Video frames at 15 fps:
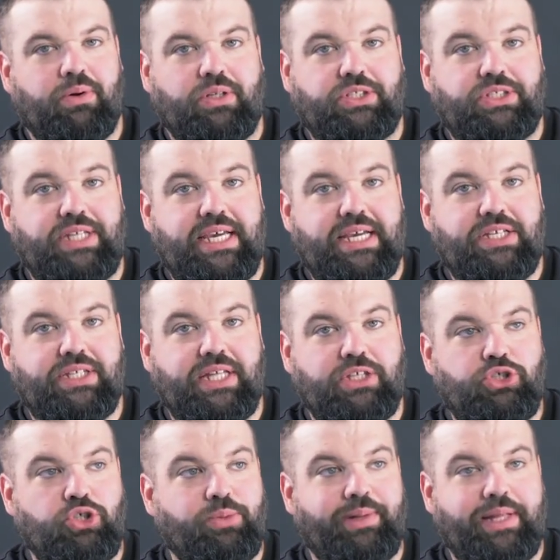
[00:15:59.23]
on stage at that
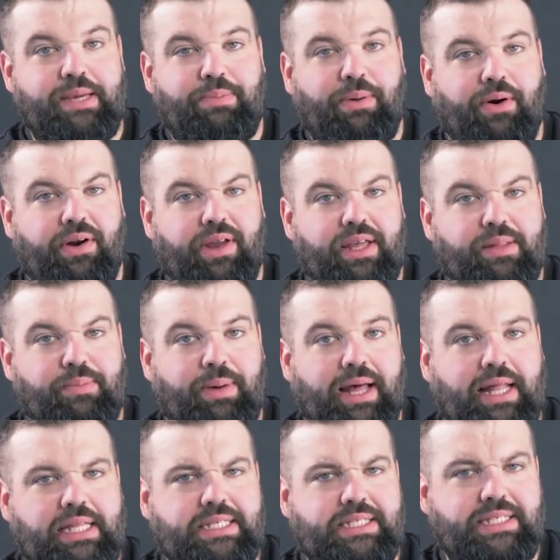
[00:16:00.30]
Jubilee party at the
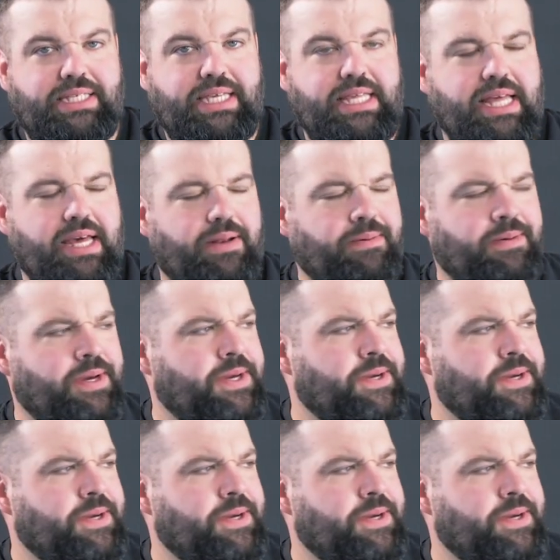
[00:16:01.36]
Palace. Do you see that?